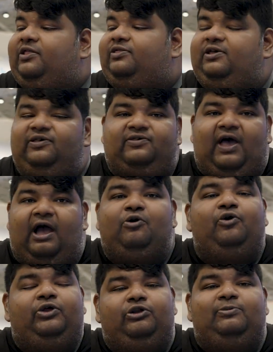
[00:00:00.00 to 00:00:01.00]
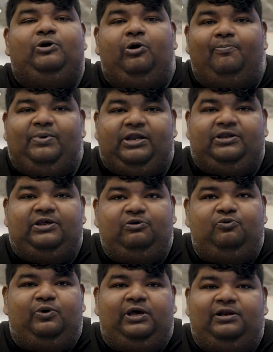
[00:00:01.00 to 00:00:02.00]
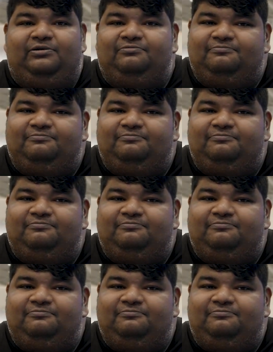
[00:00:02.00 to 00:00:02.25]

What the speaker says: These are going to be competing with,